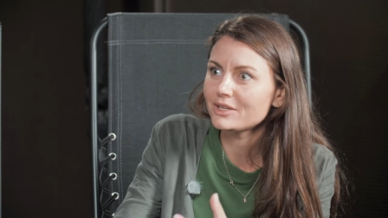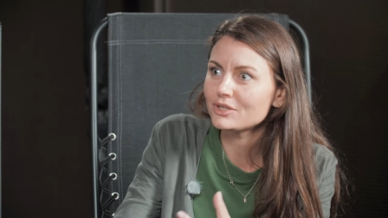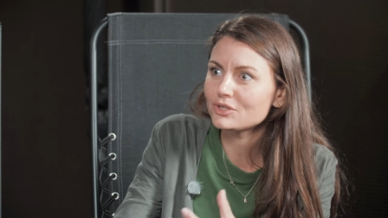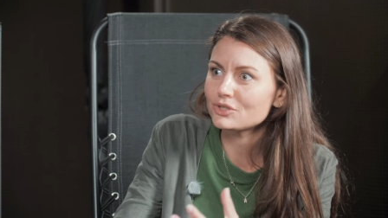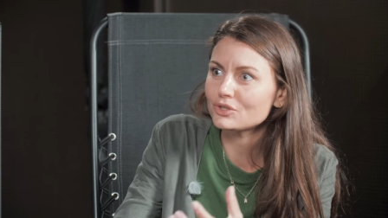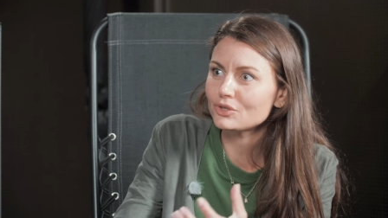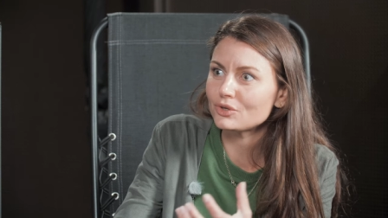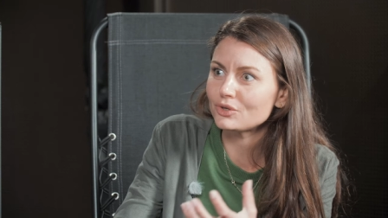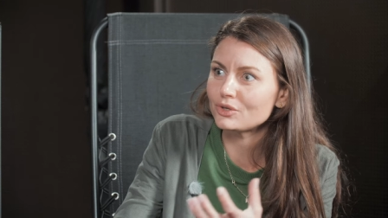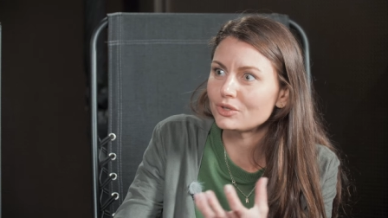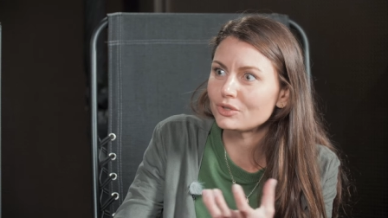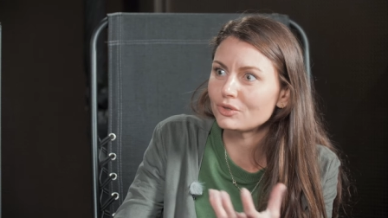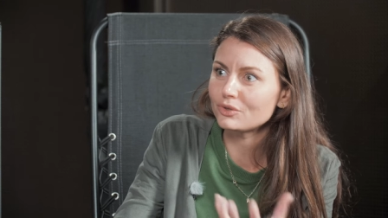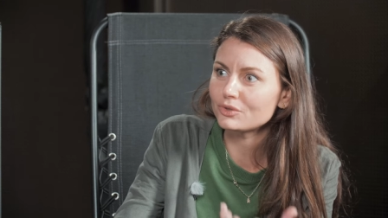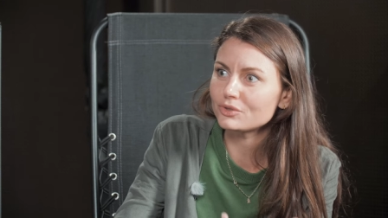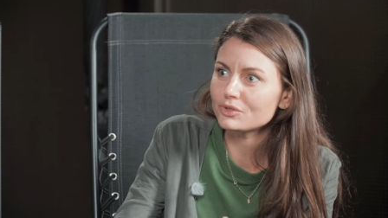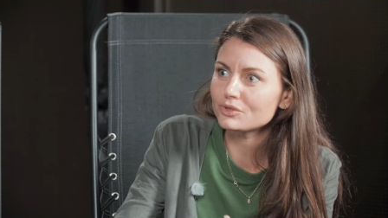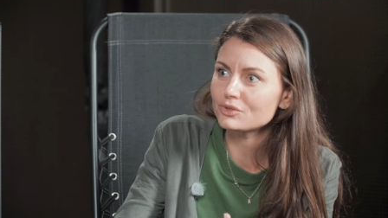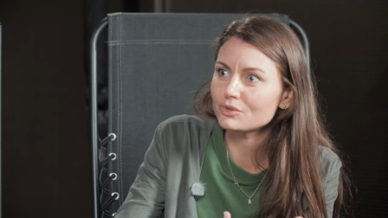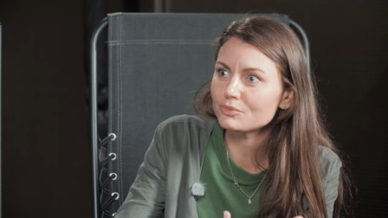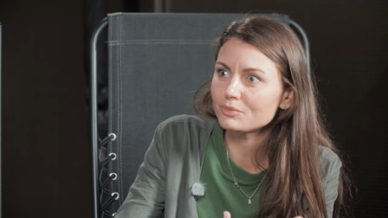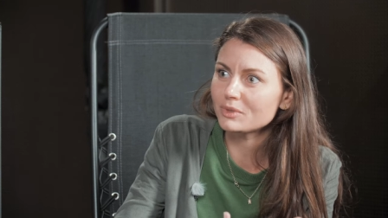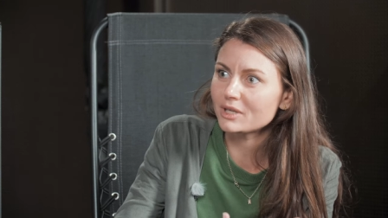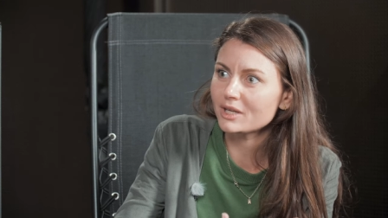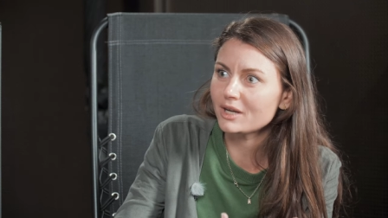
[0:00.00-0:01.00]
So in
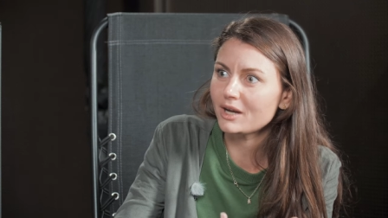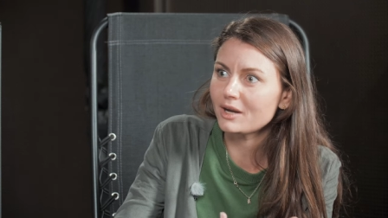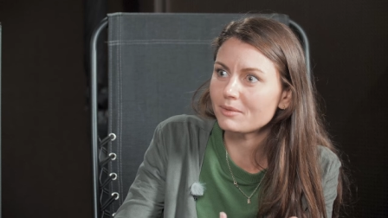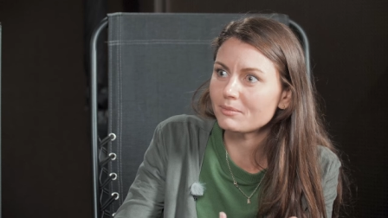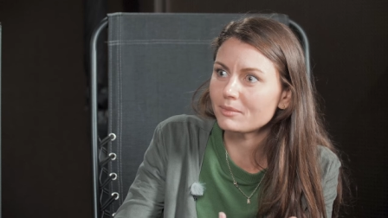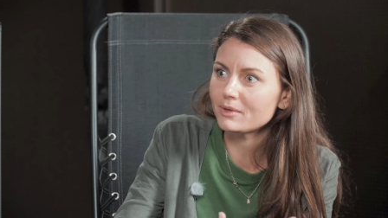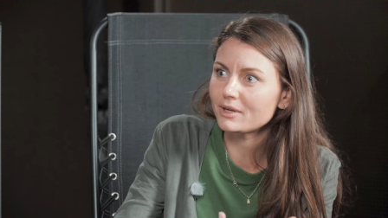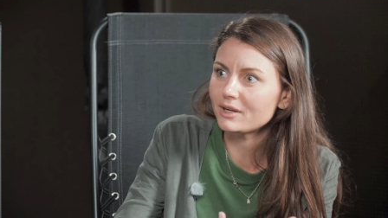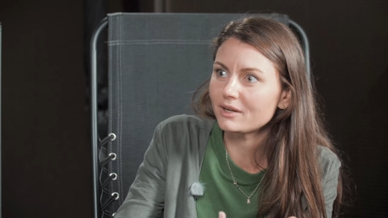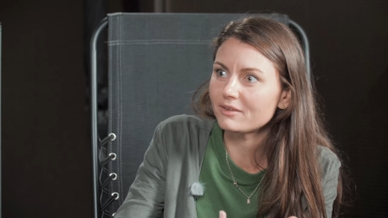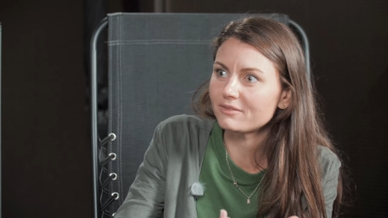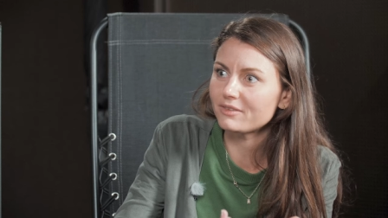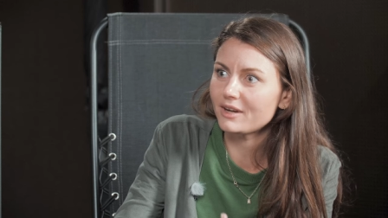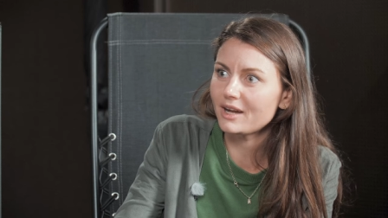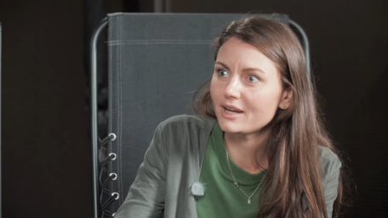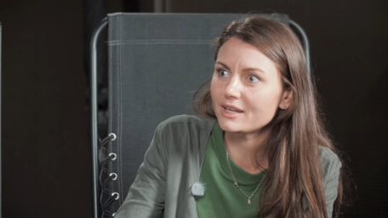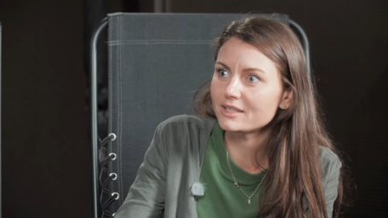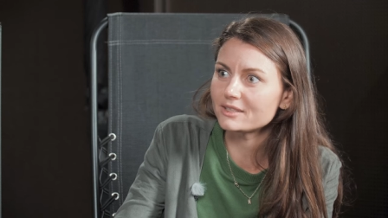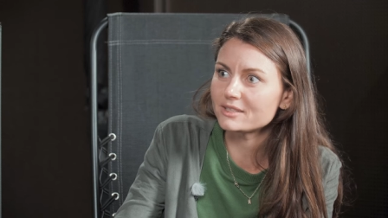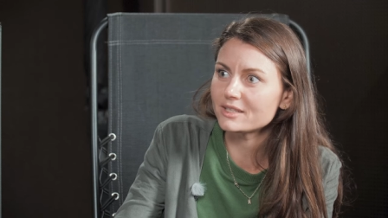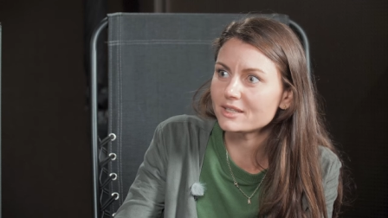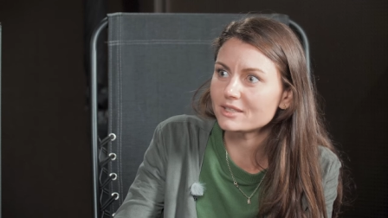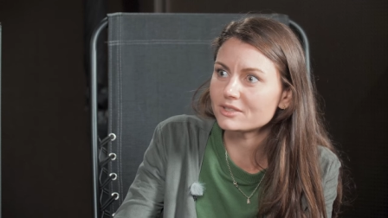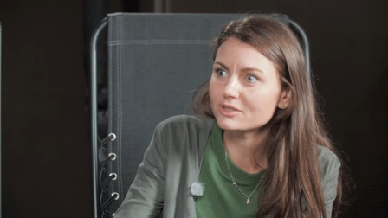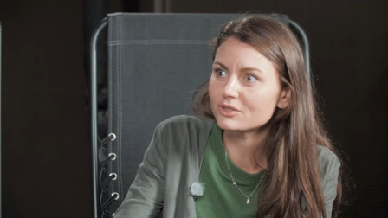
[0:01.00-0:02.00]
order to become a
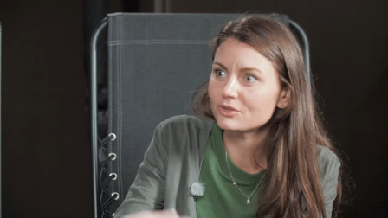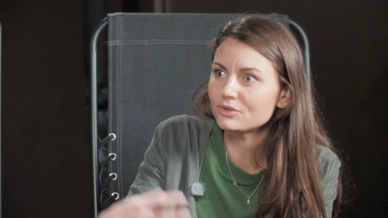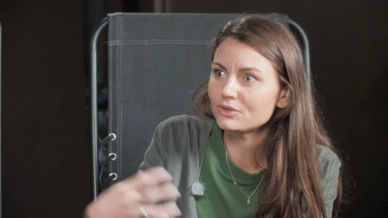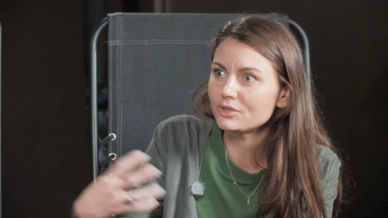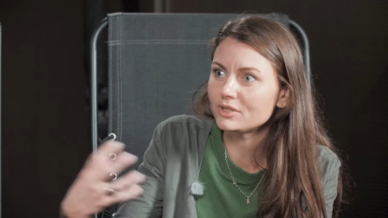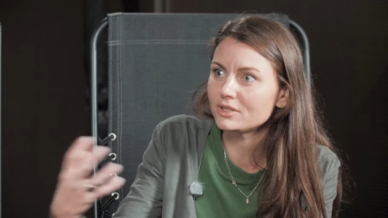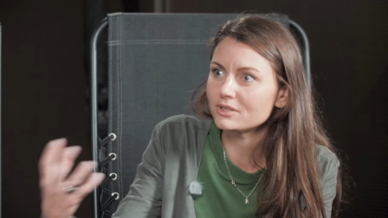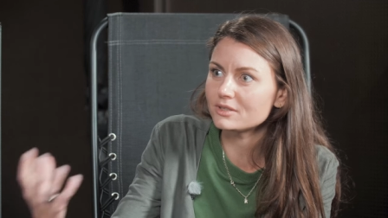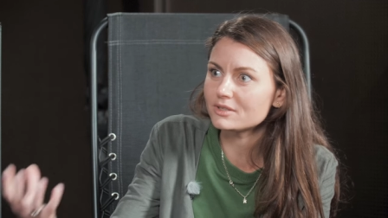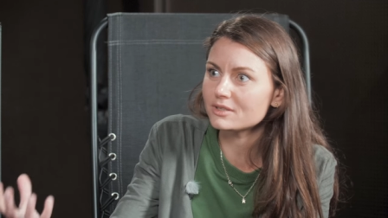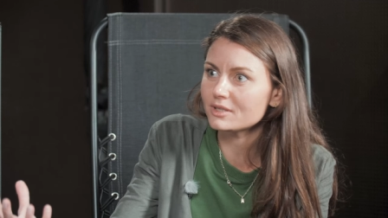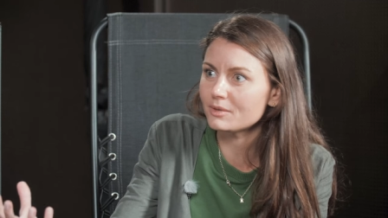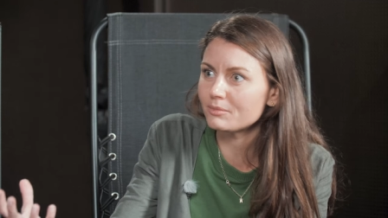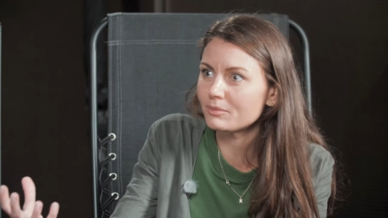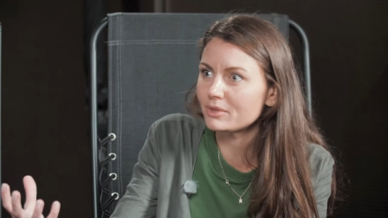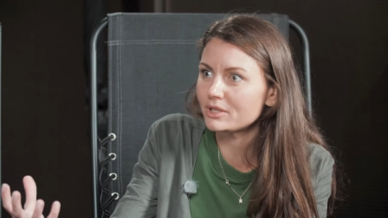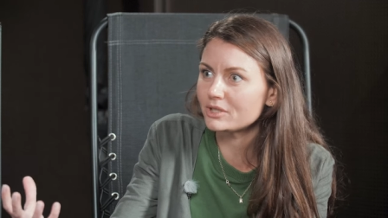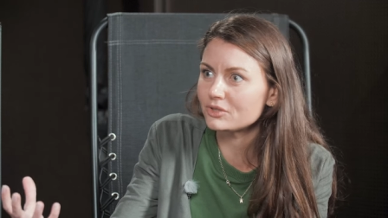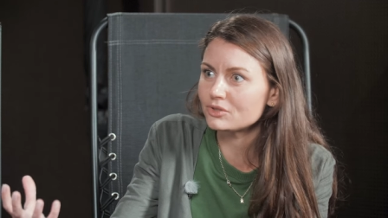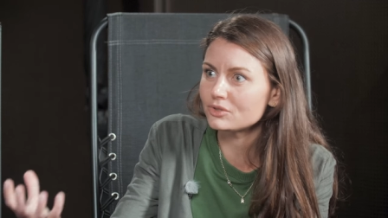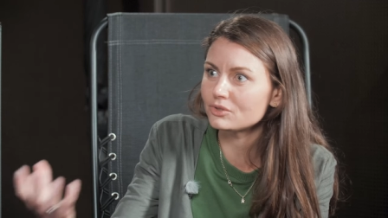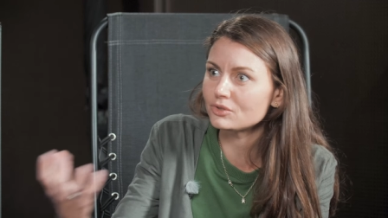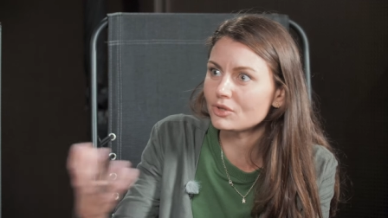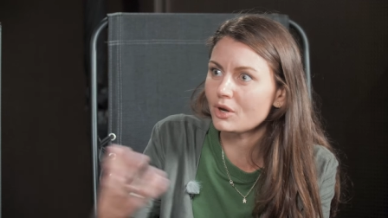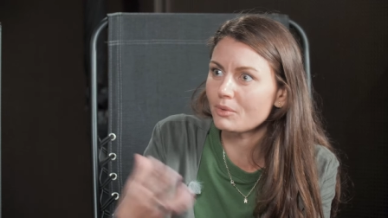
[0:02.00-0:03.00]
validator, you need
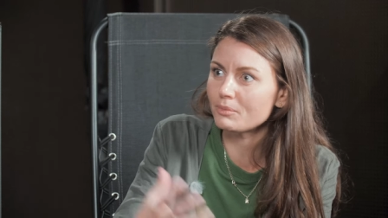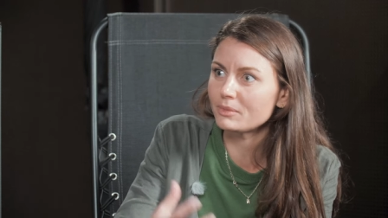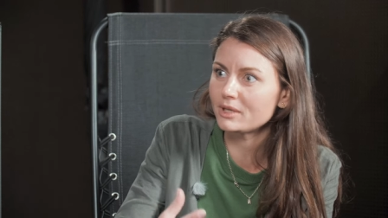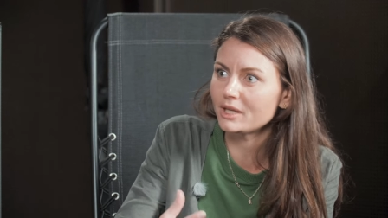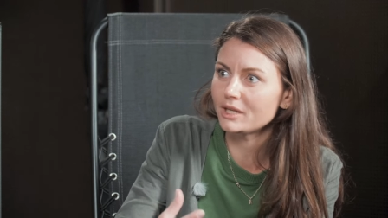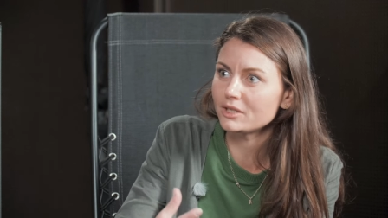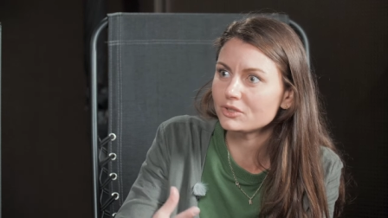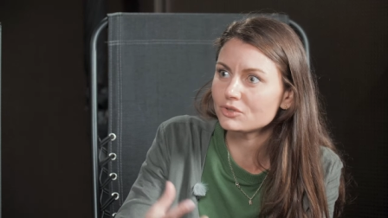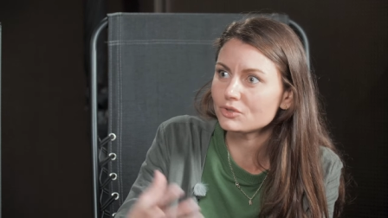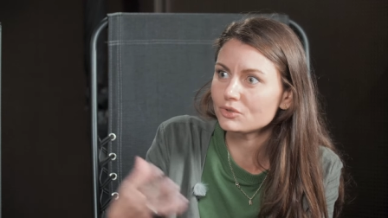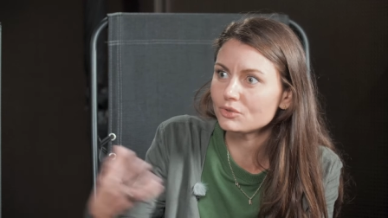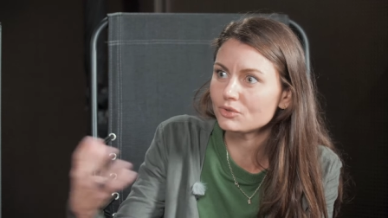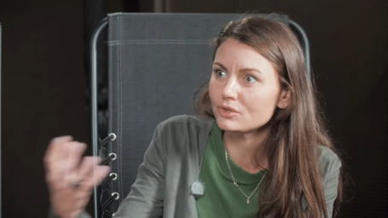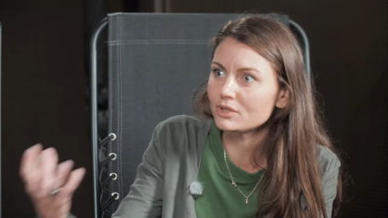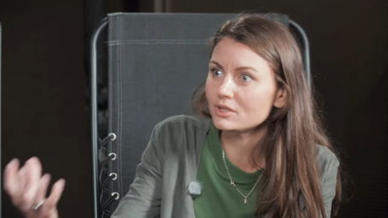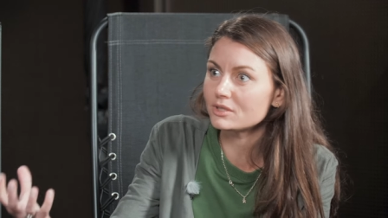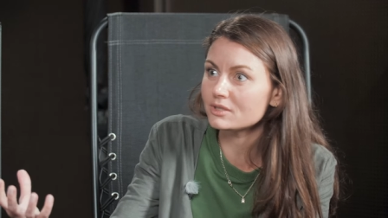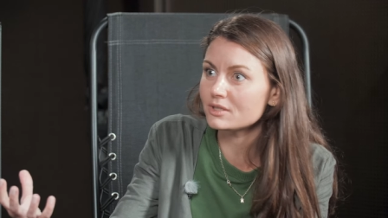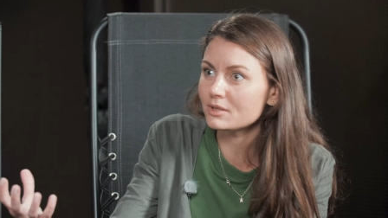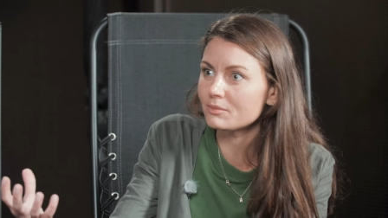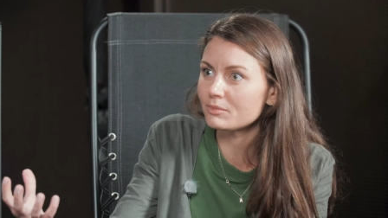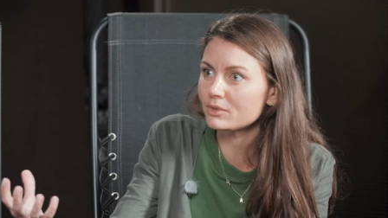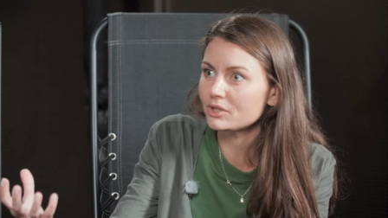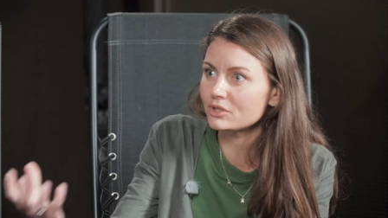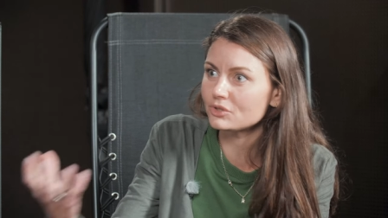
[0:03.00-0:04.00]
somebody to nominate. You
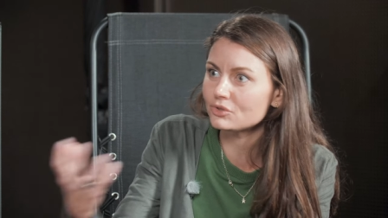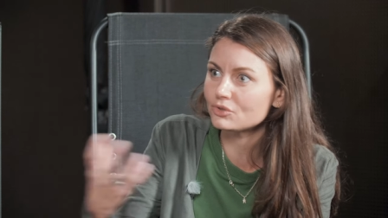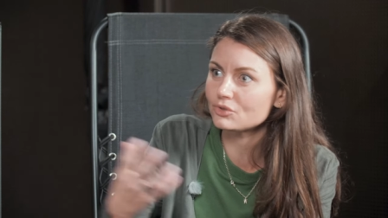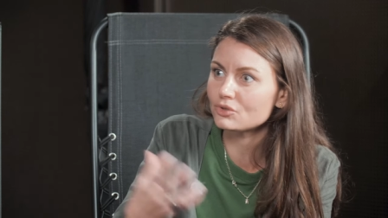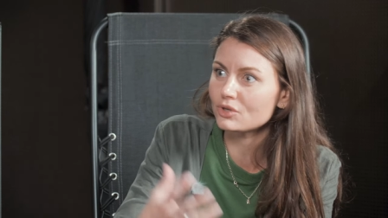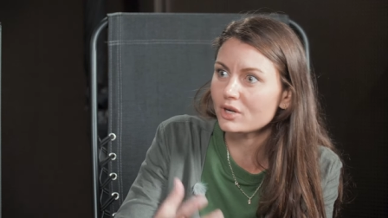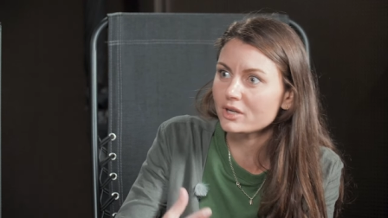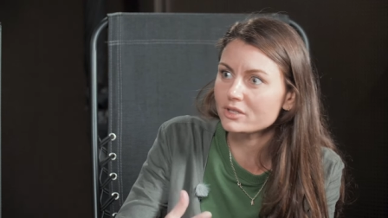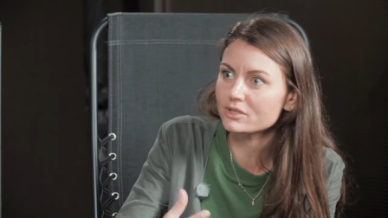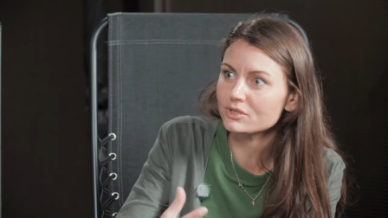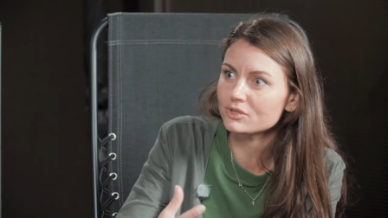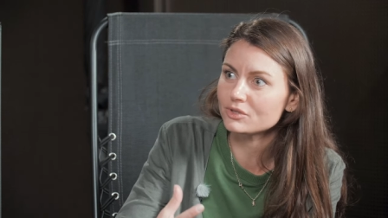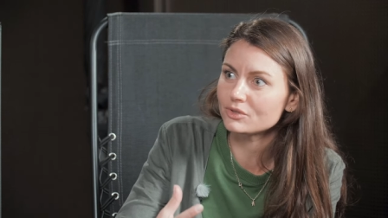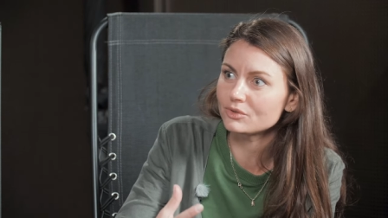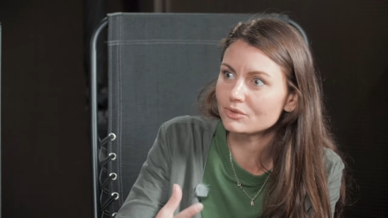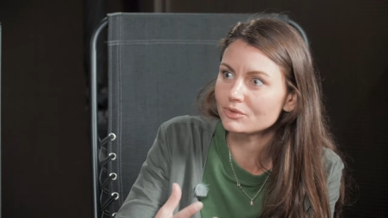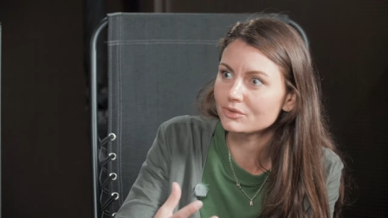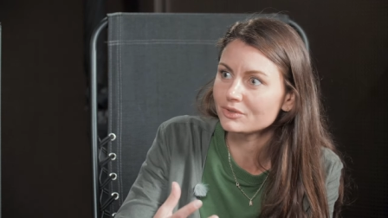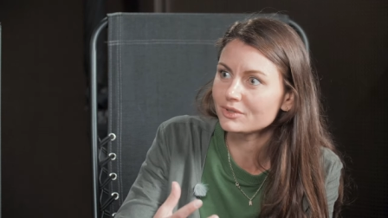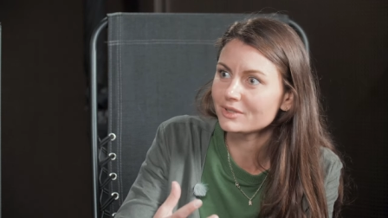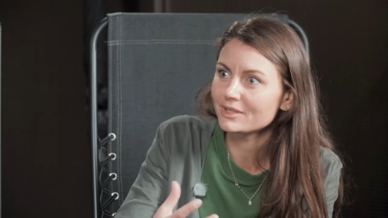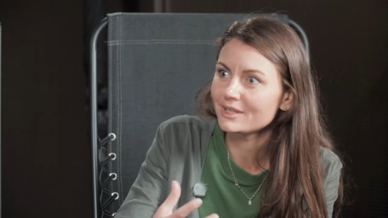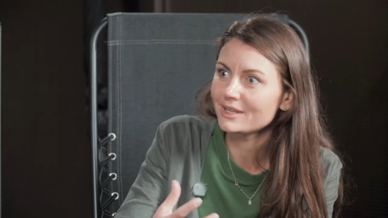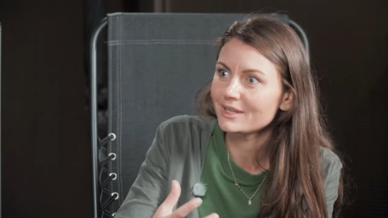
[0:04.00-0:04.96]
need somebody to trust you.